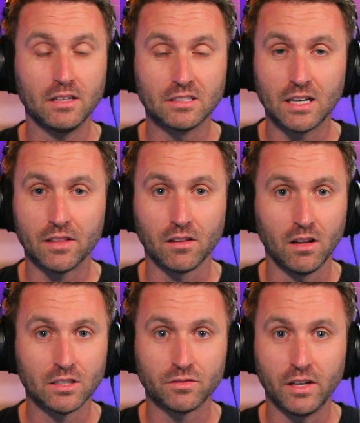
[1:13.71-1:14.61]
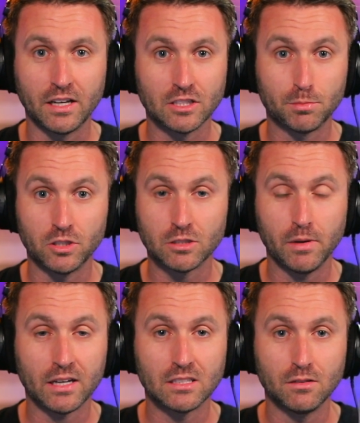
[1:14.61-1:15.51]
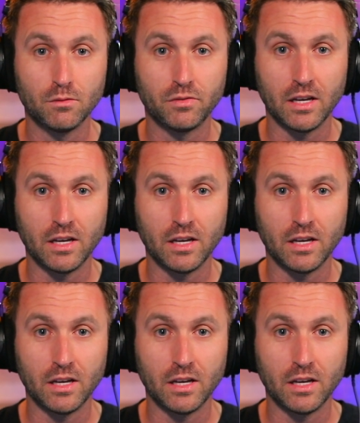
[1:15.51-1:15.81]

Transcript: He's got the Las Vegas perspective